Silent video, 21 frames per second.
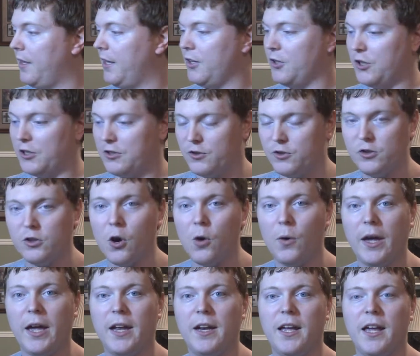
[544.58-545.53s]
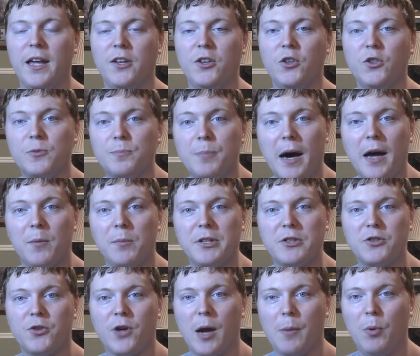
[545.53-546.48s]
just go ahead and use
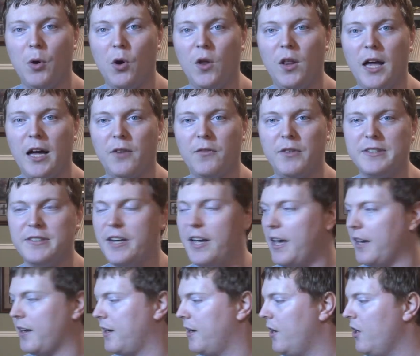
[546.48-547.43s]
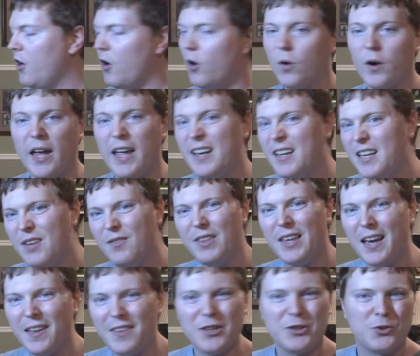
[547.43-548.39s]
Bottomless Trap Hole out of his deck. Or any of
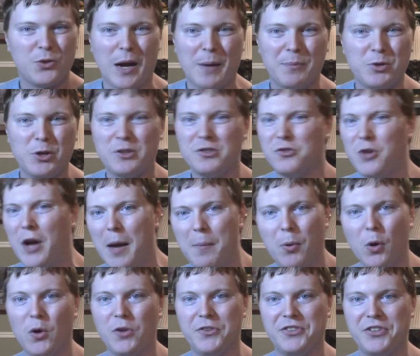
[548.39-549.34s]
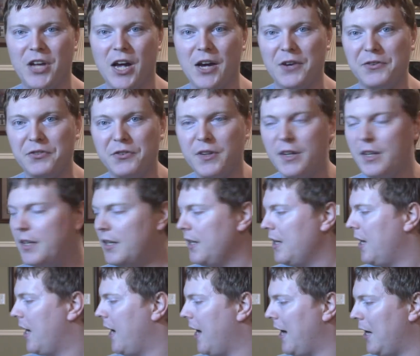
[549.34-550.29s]
the other Traptrix Trap Hole stuff.
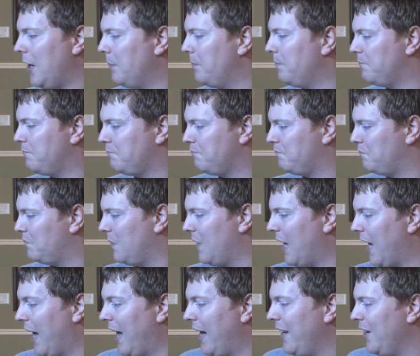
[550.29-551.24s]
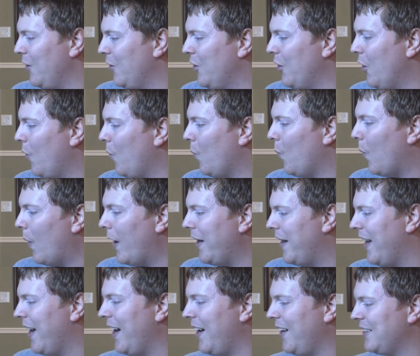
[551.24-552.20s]
I don't know
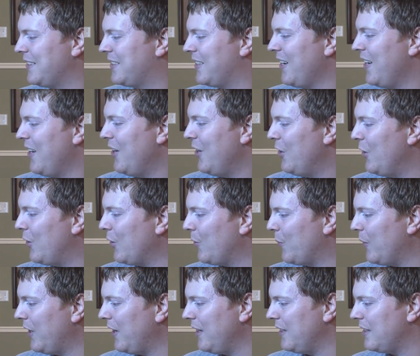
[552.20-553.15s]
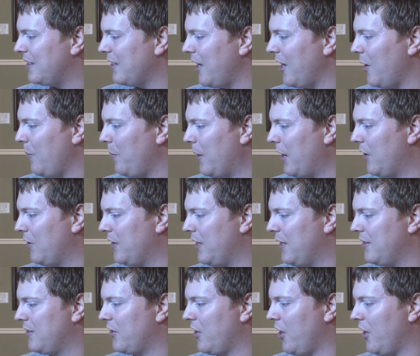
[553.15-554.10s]
what else you could really say about
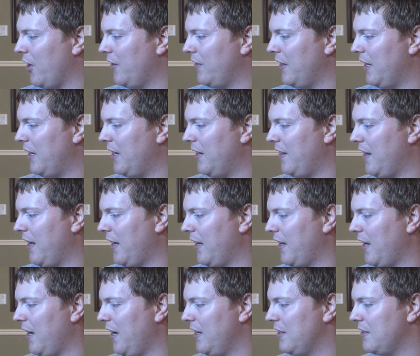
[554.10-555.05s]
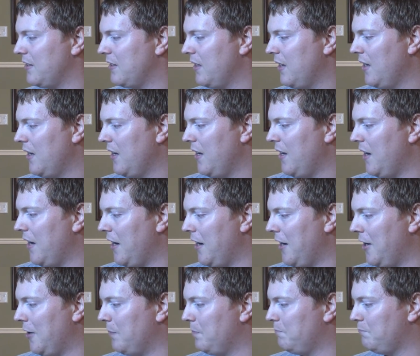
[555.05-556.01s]
this card then in that case.
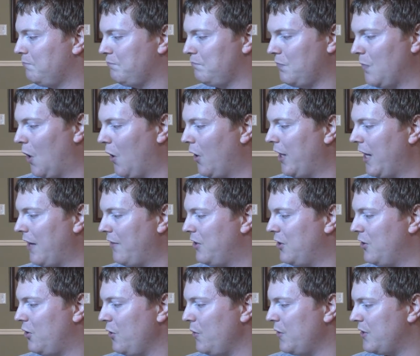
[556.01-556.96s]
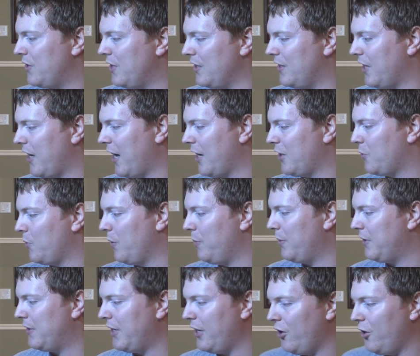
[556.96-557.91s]
All you have to do is detach one
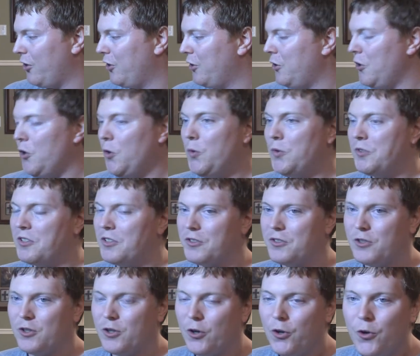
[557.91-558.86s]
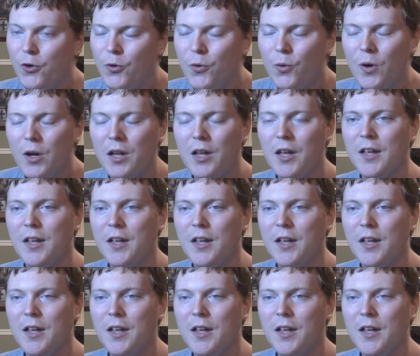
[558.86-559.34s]
material. It uses 2,